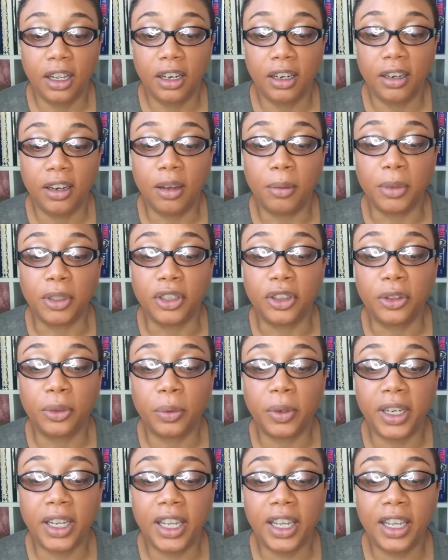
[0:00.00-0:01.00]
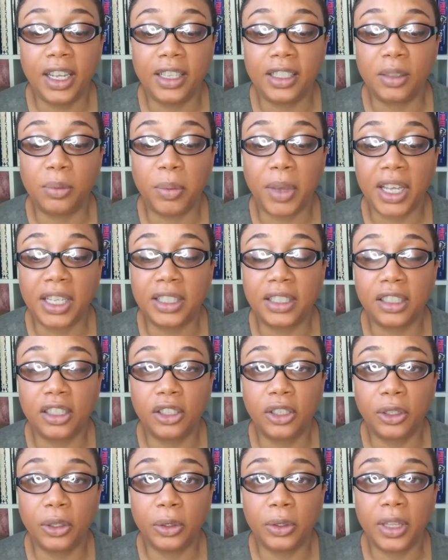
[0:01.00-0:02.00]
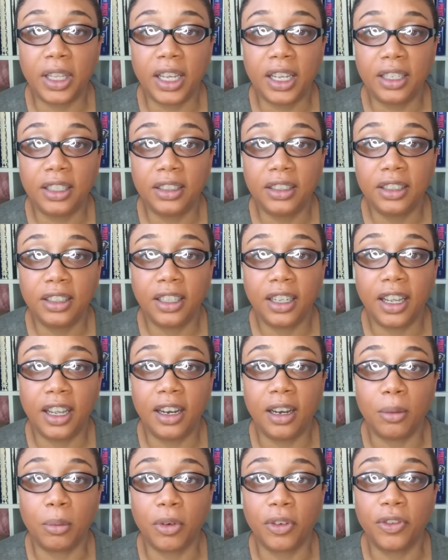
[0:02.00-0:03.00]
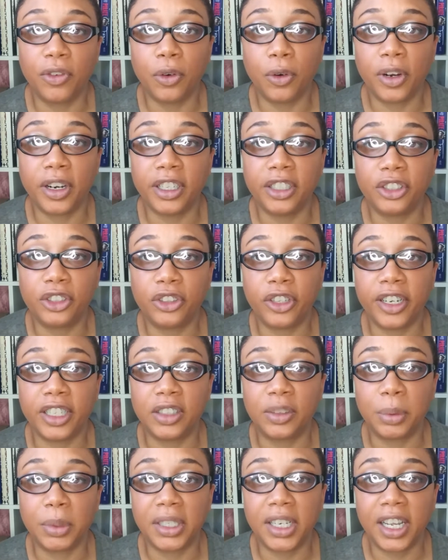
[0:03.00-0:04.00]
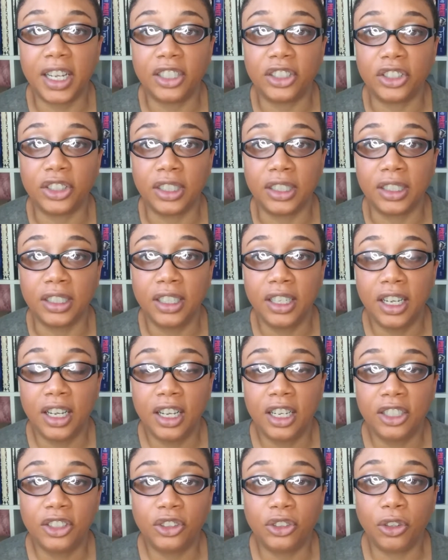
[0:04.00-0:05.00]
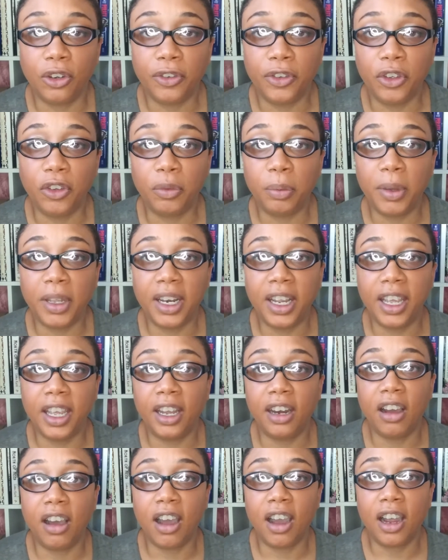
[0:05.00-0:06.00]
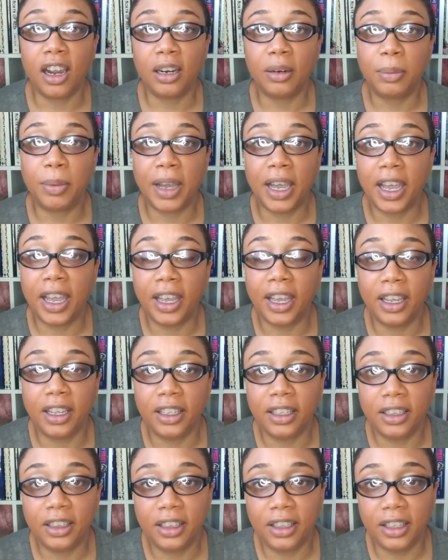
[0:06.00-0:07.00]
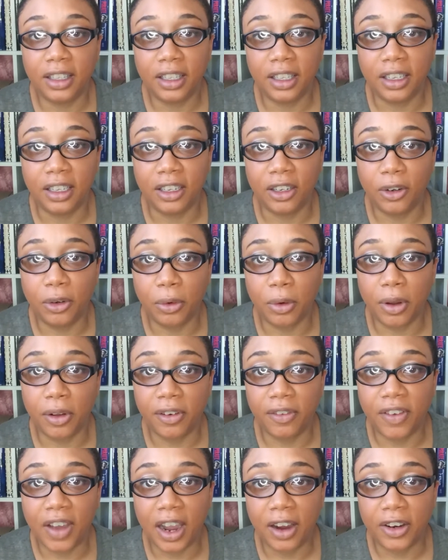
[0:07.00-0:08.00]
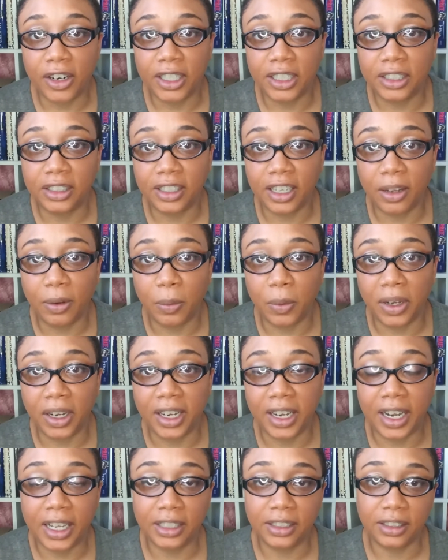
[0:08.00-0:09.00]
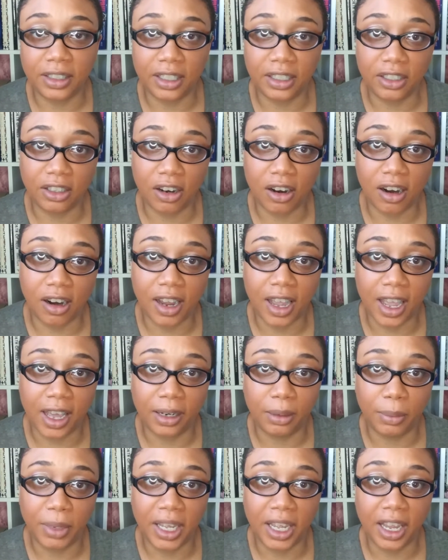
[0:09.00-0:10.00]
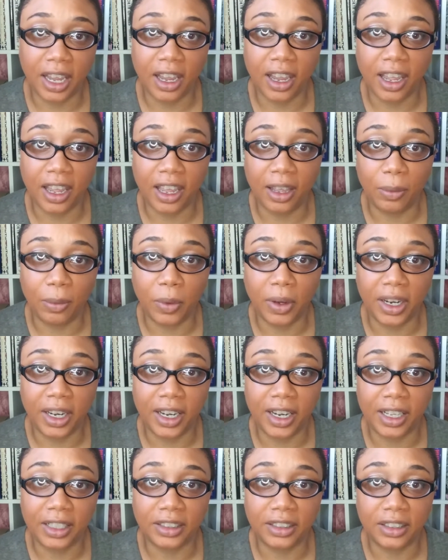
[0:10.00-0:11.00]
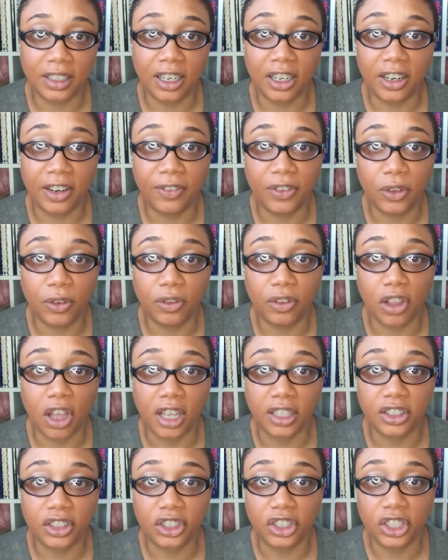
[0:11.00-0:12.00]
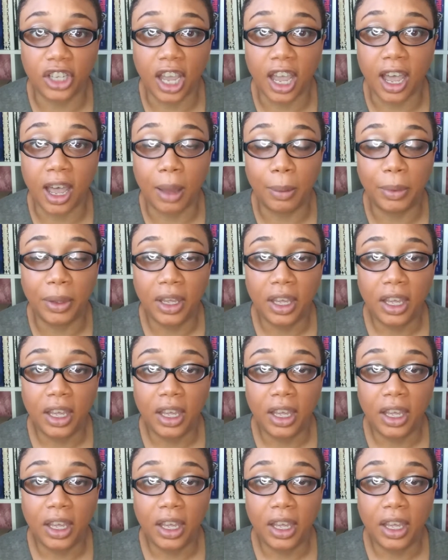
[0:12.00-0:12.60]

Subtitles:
Number three is basic clothing, and number four is transportation. So if you've been hit hard by the coronavirus and what it has done to our economy and what it has done if you've lost a job,